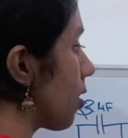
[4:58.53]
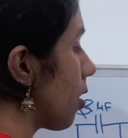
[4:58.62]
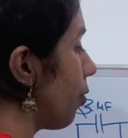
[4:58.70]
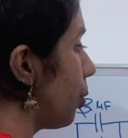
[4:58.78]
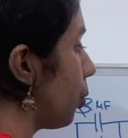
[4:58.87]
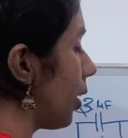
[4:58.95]

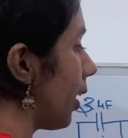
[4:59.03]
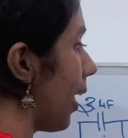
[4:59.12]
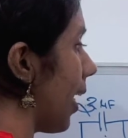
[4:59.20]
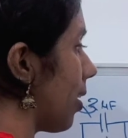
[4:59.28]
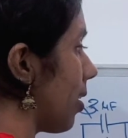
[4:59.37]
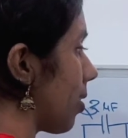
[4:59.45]
of total
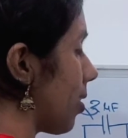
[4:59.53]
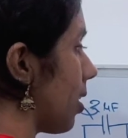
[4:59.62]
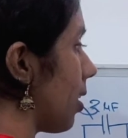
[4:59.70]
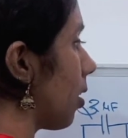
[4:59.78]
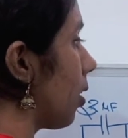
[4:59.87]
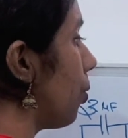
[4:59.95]

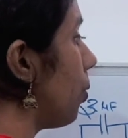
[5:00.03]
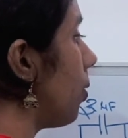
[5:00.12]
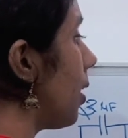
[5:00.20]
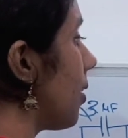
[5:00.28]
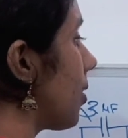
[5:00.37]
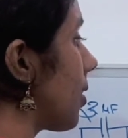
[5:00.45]
energy, Q
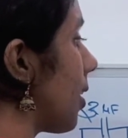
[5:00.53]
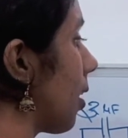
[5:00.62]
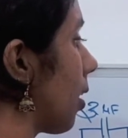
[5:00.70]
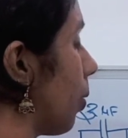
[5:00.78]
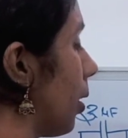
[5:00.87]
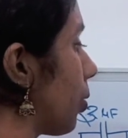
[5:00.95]
is
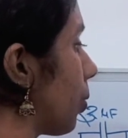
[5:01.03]
equal to